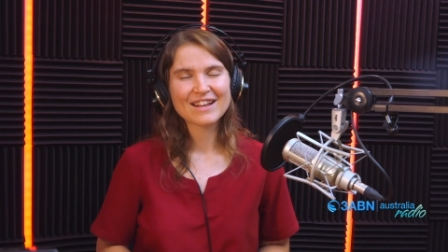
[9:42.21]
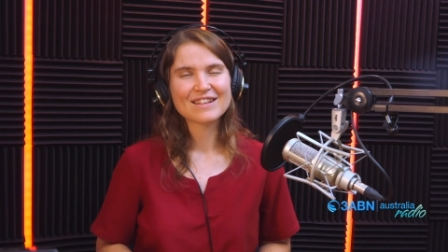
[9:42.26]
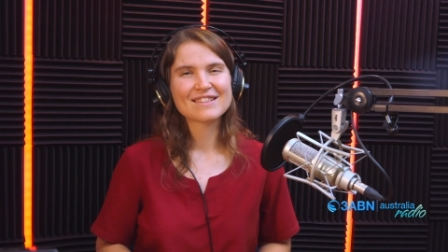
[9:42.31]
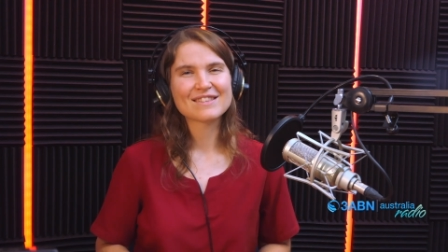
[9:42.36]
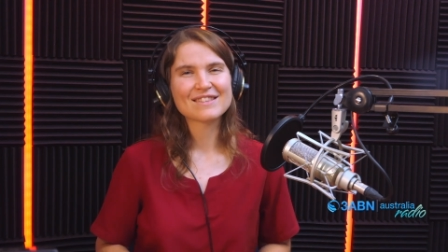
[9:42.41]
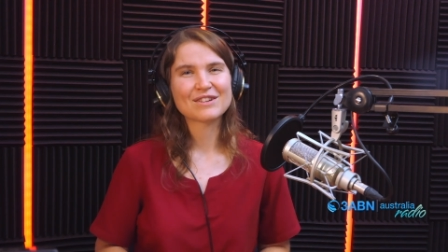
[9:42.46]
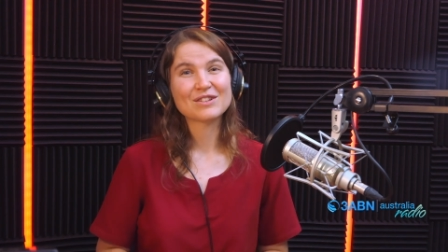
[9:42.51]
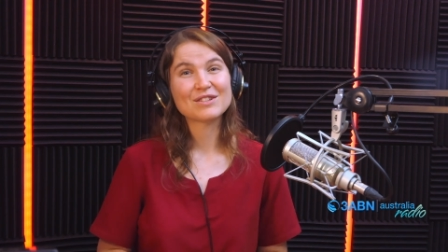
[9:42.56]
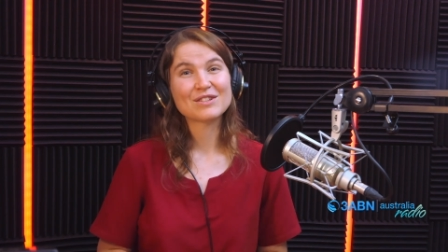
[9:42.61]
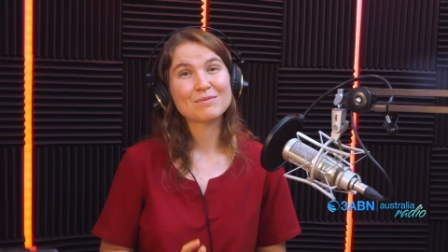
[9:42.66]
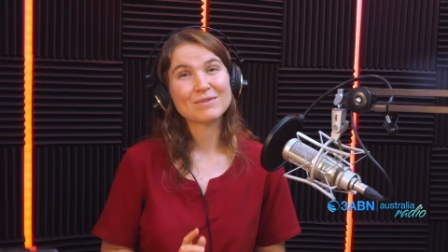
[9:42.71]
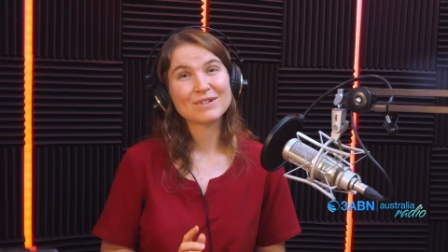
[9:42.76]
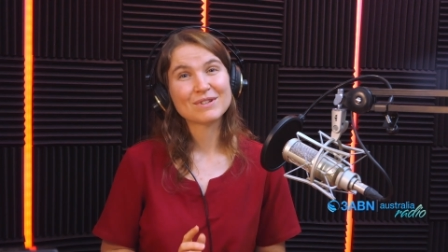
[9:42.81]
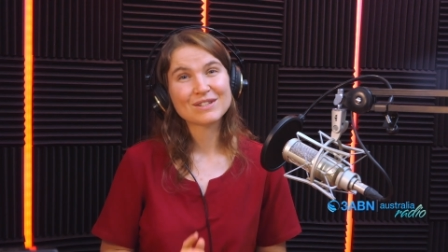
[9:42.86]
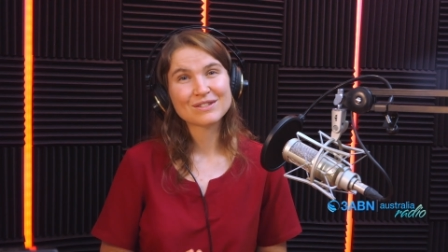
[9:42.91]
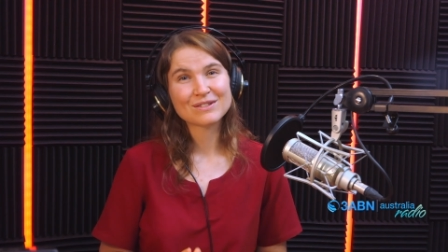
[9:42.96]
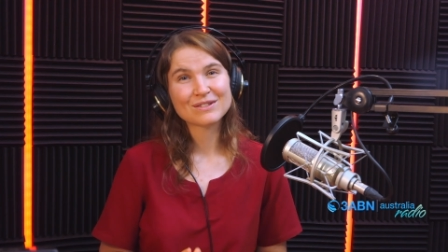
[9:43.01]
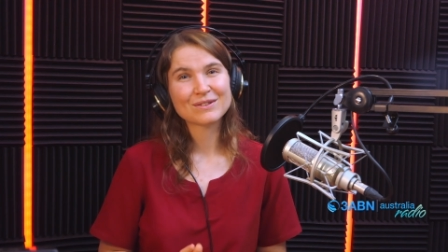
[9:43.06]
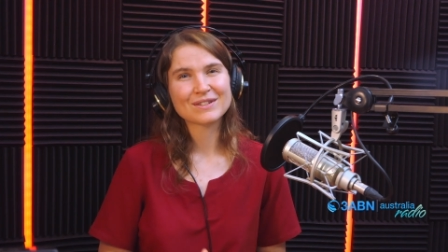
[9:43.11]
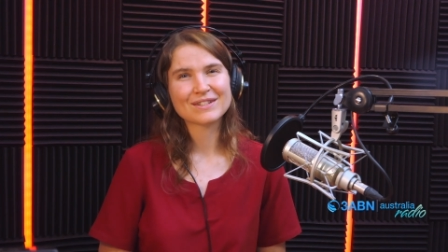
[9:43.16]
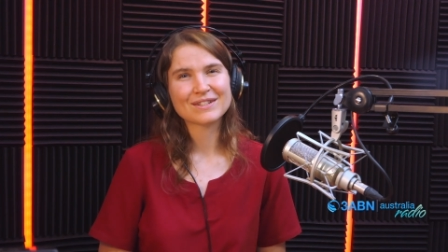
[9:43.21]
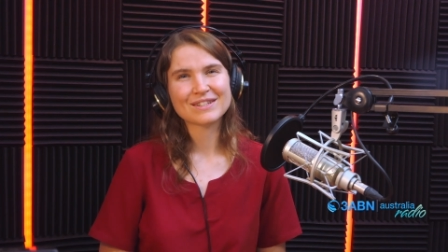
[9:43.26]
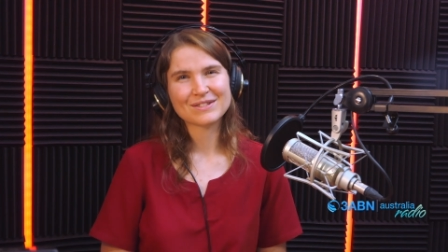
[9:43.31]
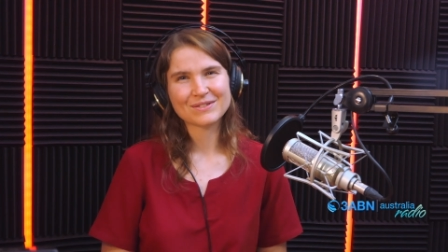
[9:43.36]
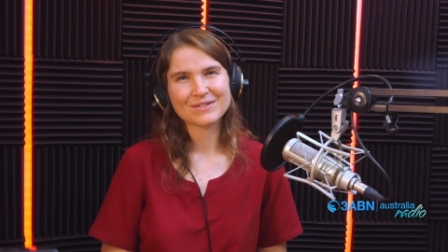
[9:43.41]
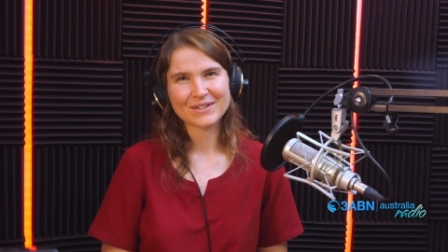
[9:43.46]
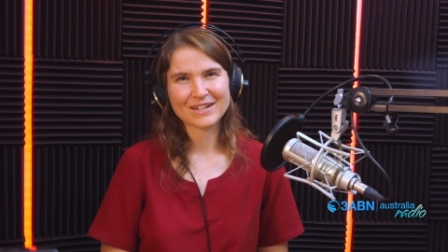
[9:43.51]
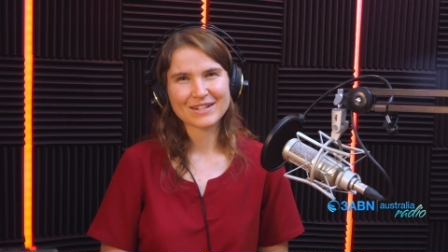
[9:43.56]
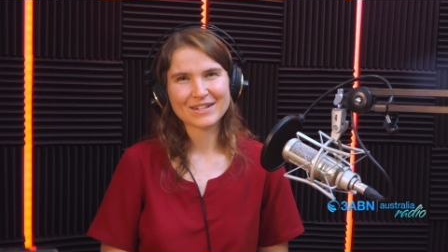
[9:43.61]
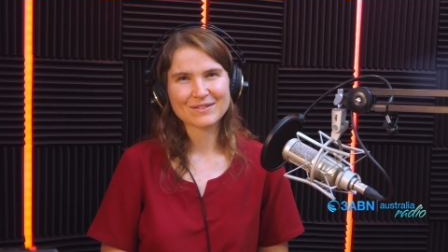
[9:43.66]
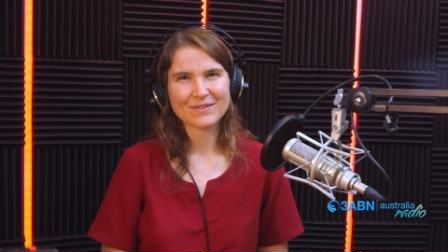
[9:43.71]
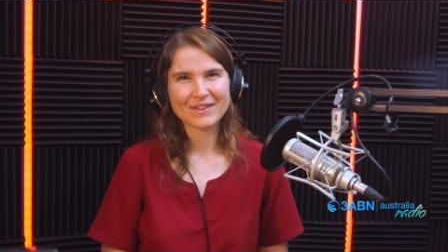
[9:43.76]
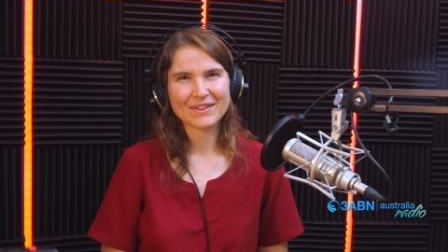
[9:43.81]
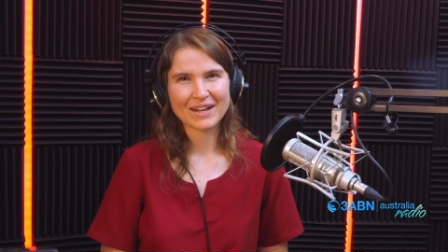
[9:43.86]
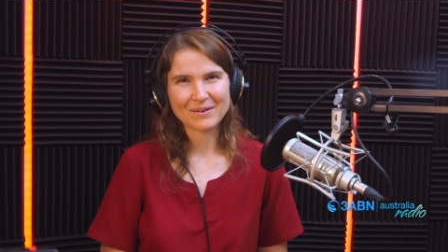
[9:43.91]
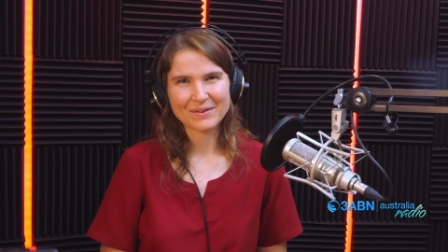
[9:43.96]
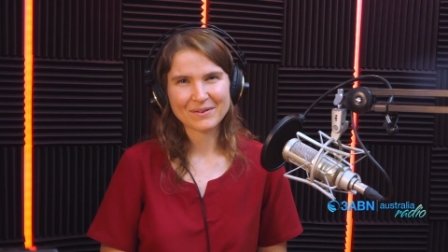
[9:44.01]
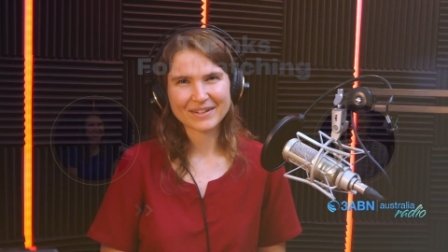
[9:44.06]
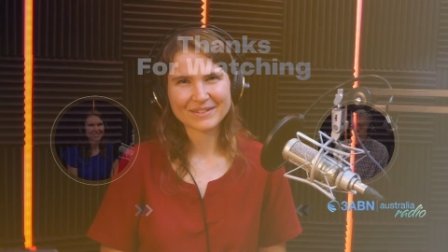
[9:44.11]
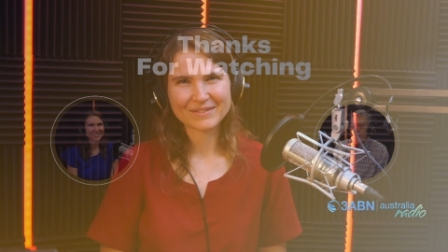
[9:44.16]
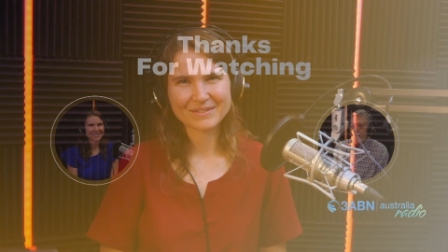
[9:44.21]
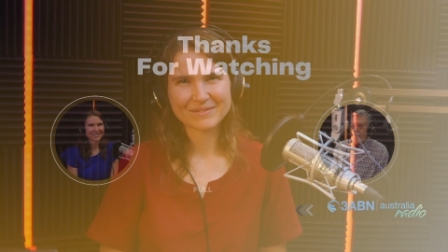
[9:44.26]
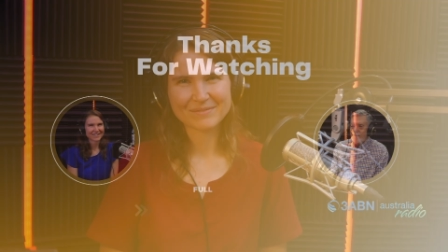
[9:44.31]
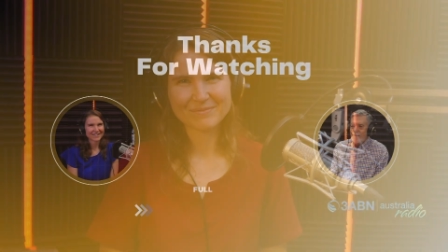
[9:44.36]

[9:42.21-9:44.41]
So to be sure to join us for that one.